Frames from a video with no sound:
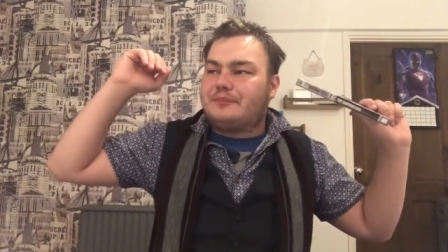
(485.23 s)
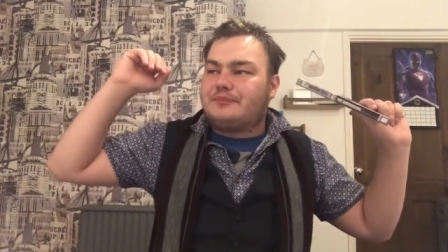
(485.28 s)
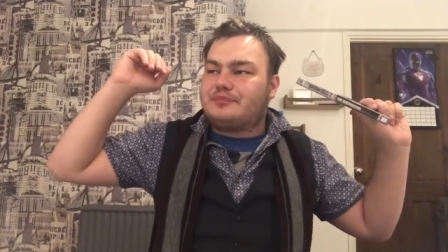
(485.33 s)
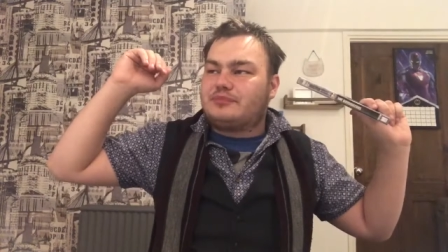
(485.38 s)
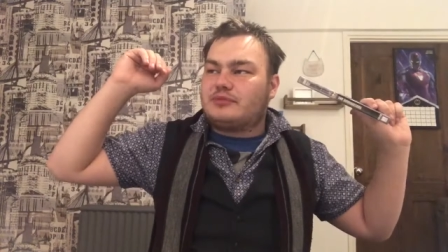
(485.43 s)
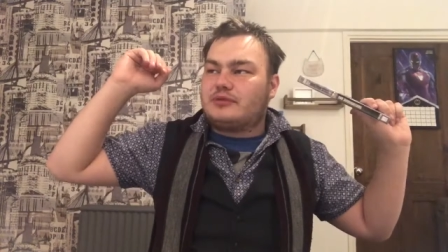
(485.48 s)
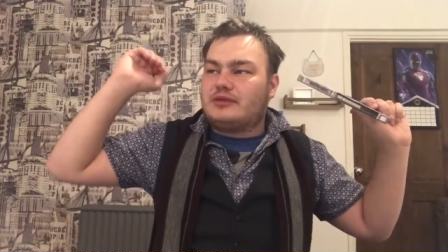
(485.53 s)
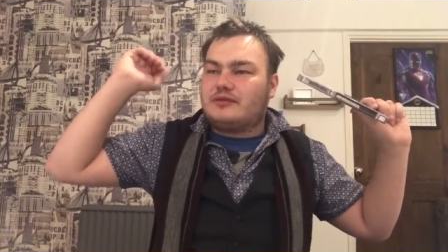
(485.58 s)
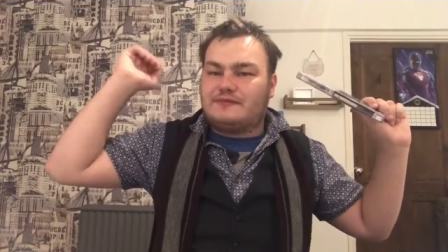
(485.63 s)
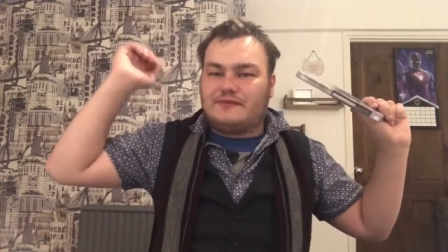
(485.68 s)

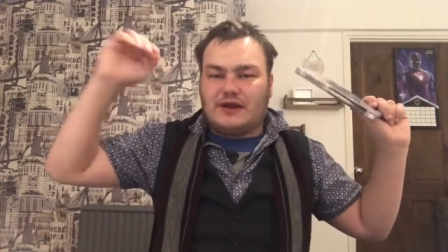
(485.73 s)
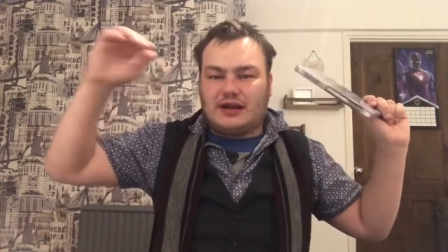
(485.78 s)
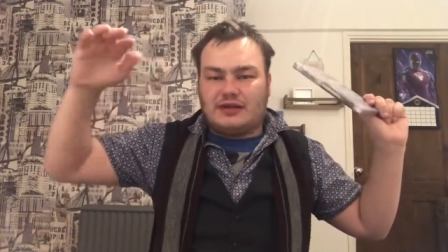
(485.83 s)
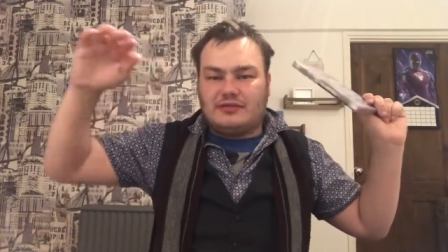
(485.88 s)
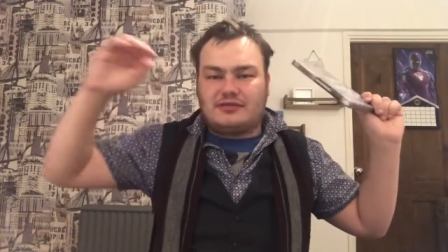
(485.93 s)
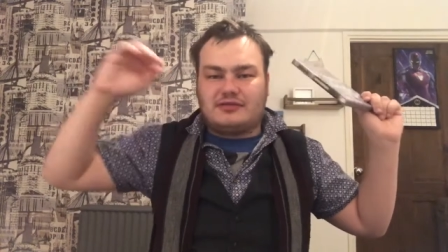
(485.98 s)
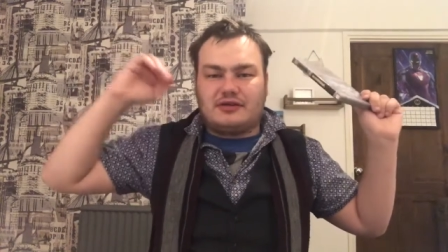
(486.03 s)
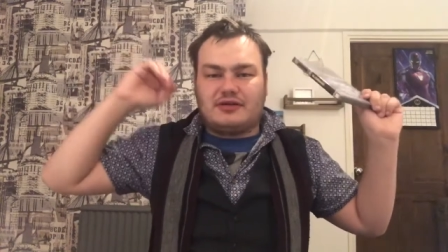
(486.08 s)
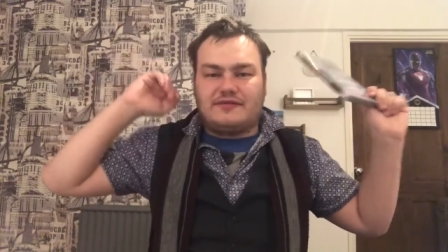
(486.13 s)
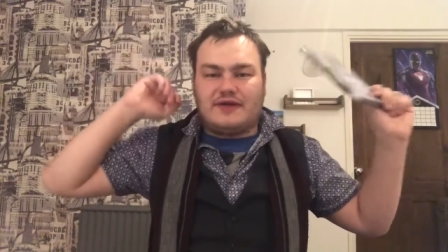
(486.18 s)
these
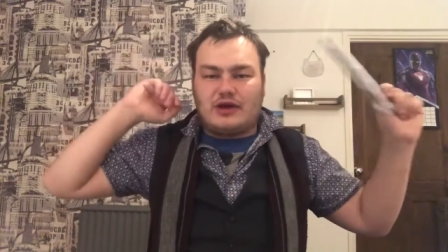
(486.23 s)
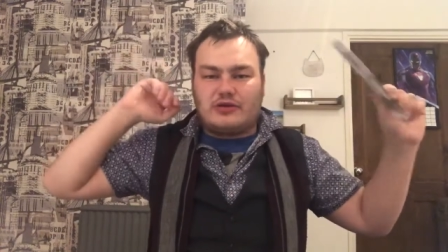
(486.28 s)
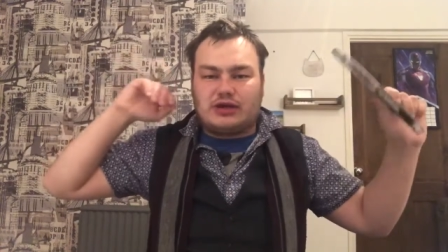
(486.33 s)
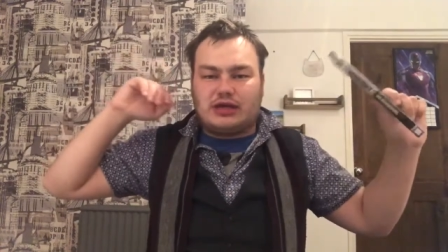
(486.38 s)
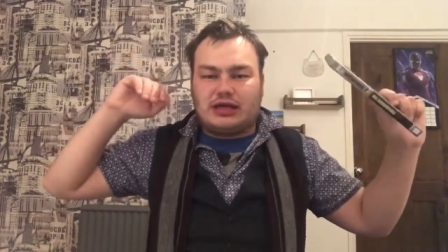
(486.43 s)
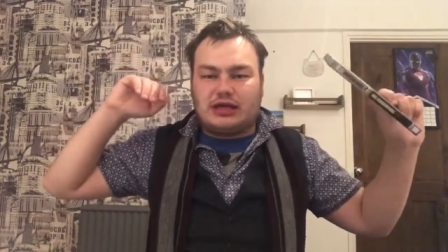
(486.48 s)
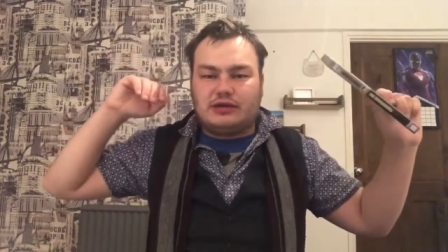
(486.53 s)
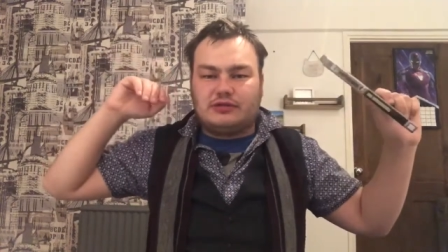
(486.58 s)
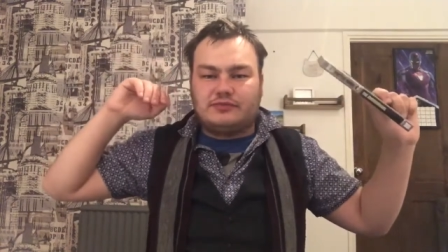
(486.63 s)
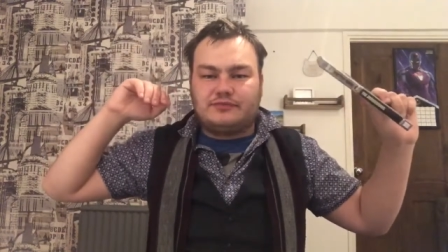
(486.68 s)
villains that are
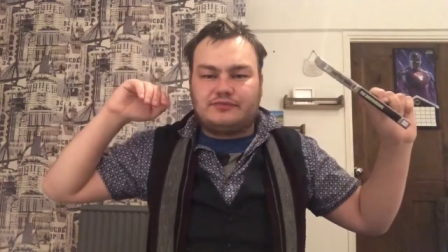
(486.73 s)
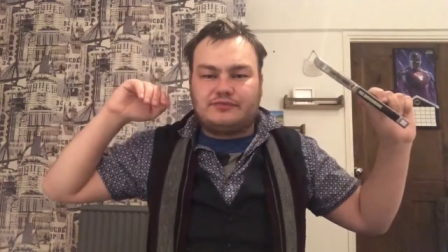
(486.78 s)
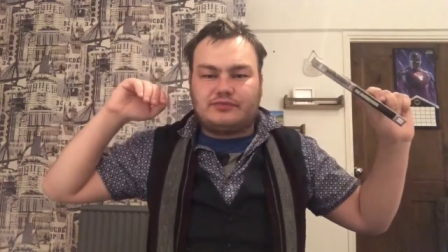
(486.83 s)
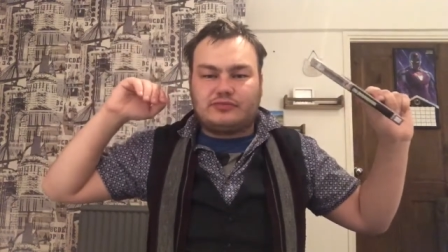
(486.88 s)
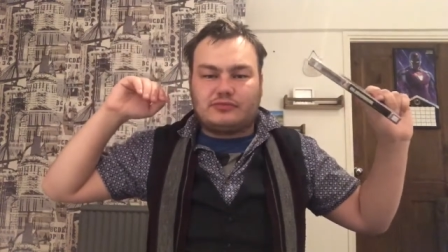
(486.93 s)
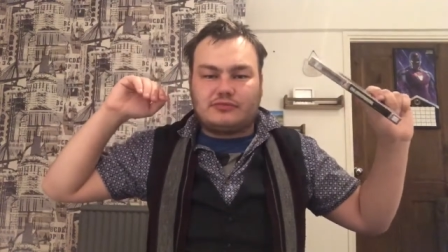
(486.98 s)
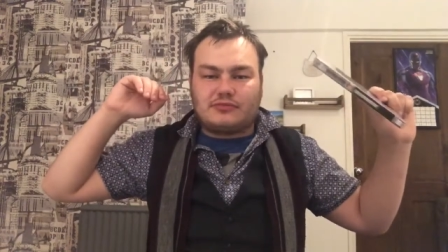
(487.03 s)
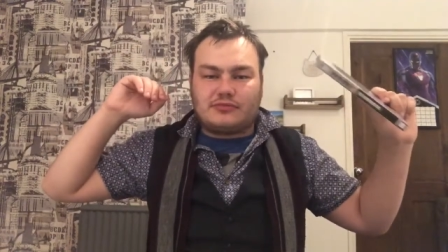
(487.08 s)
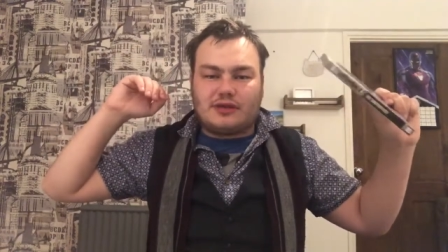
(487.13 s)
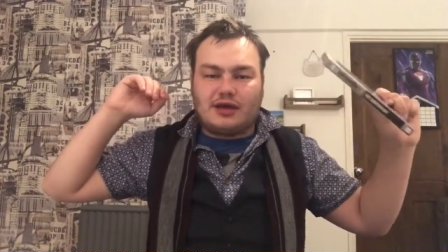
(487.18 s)
very
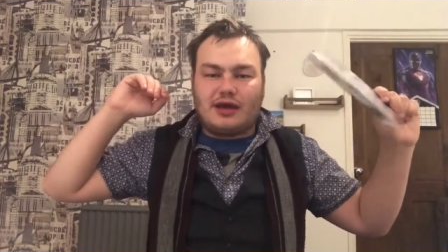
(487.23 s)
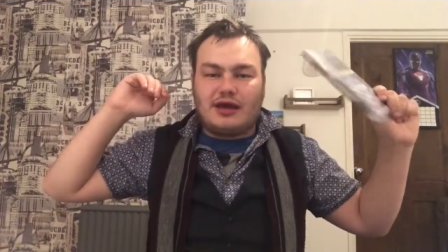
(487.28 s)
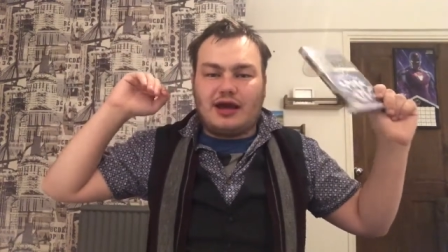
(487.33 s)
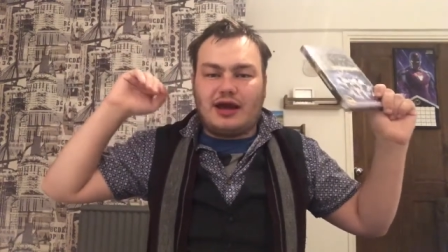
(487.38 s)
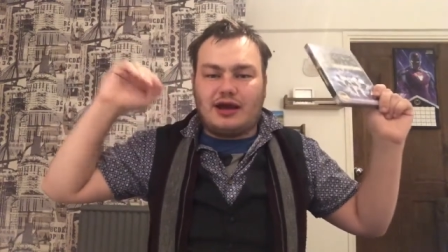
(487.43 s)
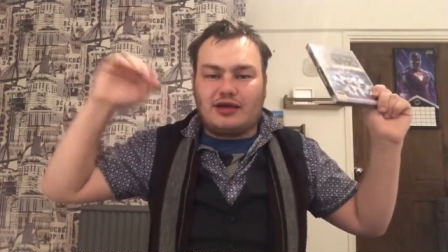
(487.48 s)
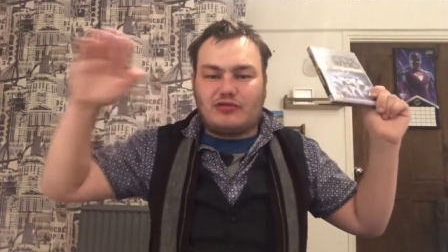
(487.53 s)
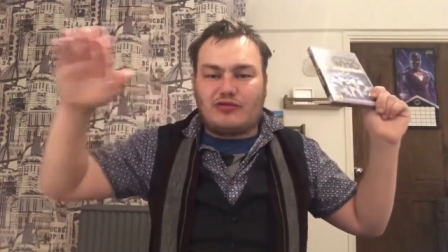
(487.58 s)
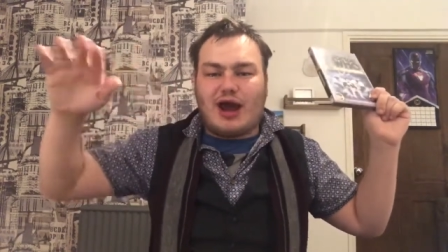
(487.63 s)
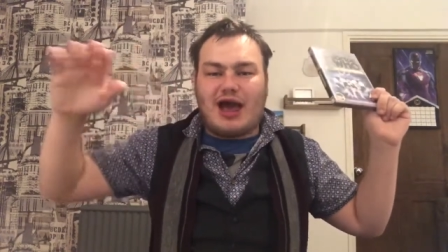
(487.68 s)

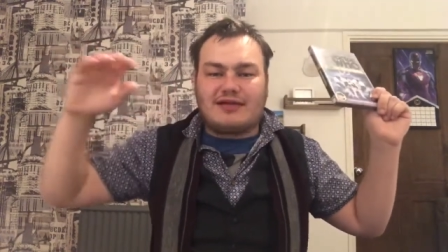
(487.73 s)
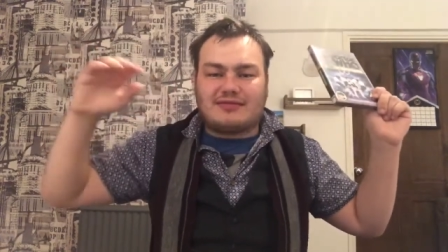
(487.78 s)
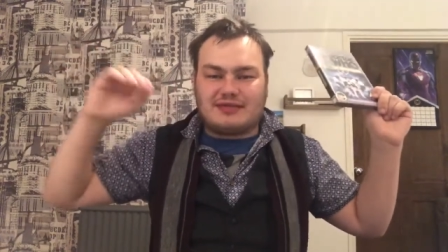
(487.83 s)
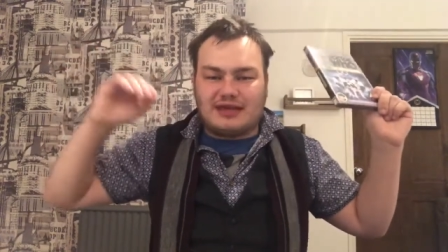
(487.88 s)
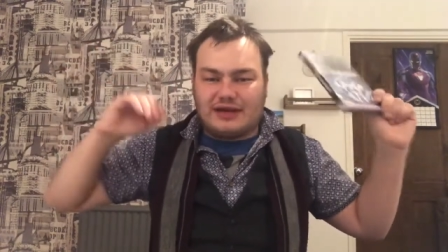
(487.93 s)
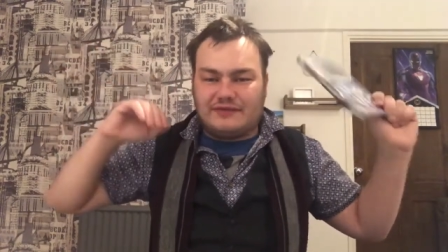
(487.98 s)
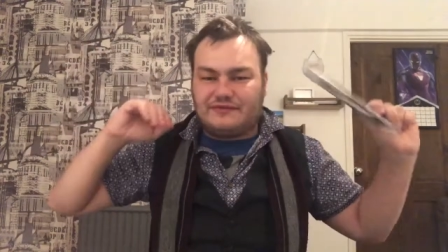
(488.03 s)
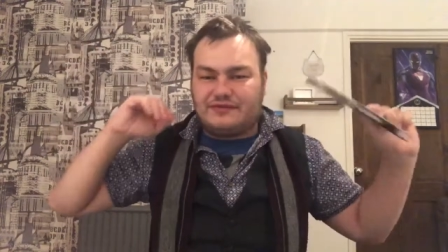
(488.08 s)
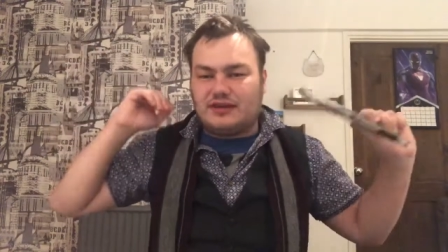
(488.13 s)
aggressive.